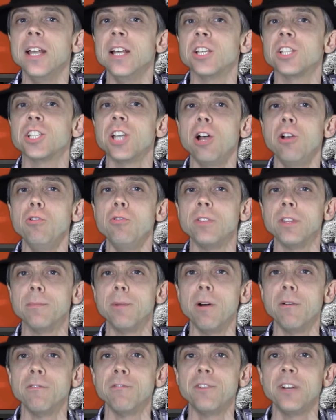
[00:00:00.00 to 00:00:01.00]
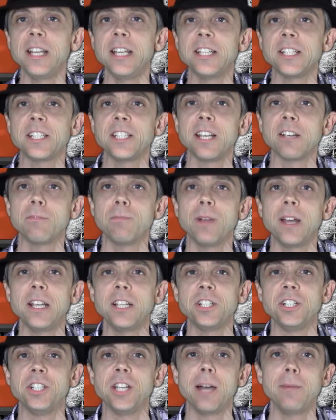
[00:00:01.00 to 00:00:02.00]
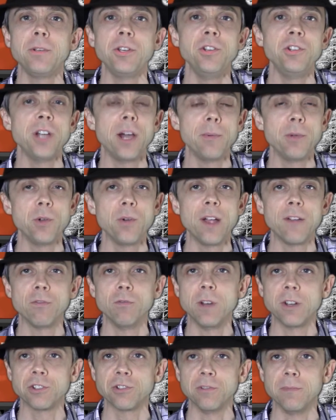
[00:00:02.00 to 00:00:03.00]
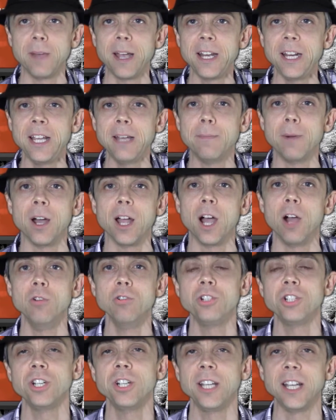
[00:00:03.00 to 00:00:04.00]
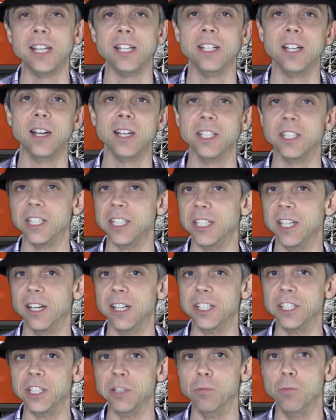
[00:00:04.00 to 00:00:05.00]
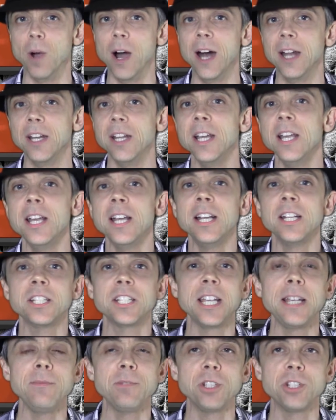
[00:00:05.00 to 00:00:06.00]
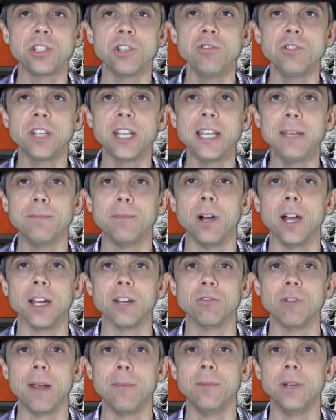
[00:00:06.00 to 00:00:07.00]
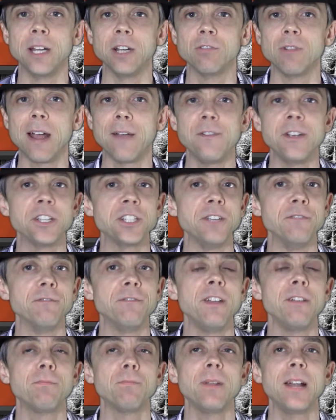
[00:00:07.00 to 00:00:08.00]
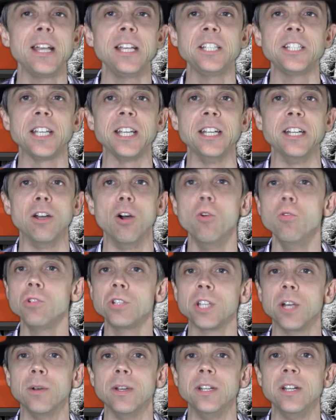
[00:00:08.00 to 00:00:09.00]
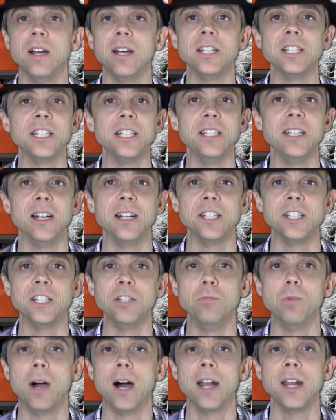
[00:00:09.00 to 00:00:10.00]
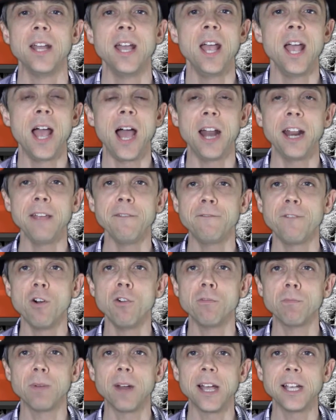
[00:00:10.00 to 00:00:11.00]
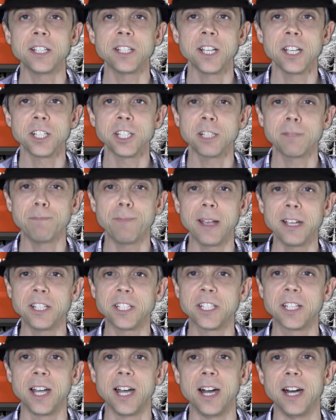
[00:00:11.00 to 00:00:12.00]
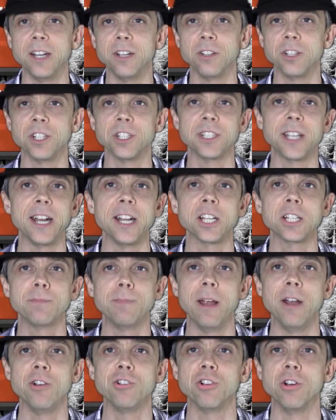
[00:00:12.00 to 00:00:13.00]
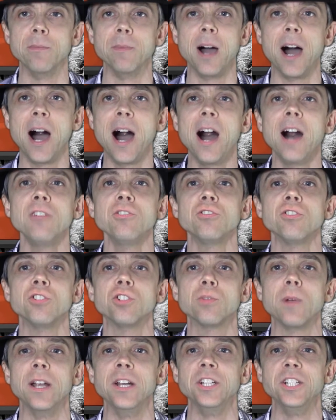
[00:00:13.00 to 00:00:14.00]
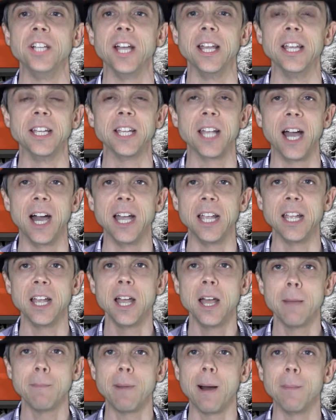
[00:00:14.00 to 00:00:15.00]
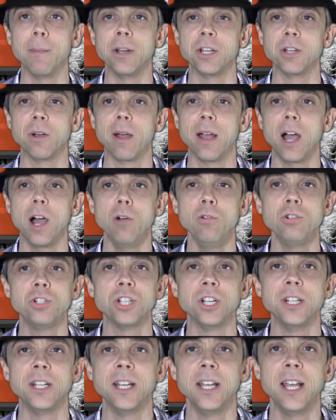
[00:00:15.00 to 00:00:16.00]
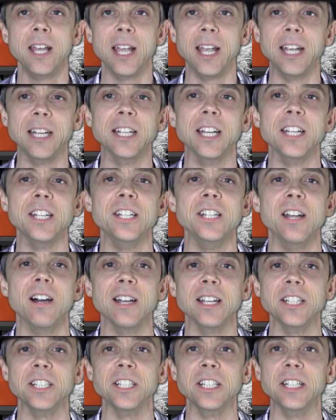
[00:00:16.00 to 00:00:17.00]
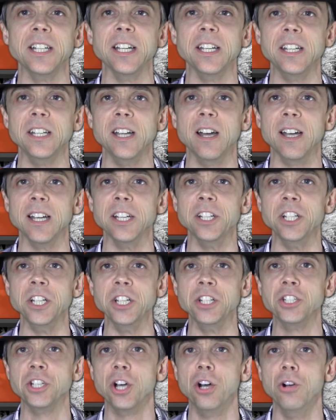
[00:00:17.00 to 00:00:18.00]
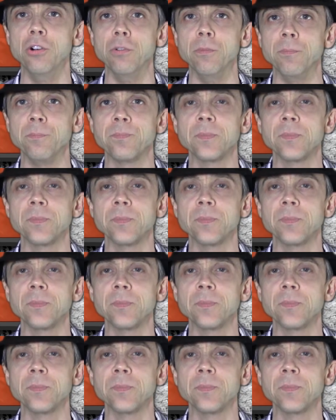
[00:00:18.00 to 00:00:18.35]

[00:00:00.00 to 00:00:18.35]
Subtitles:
So the bottom 3, 6th place, WWF Wrestlemania by Ocean in 1991. Team Suzuki by Gremlin Graphics in 5th place, also in 1991. And in 4th place, Space Gun on the ZX Spectrum 128K, published by Ocean in 1992.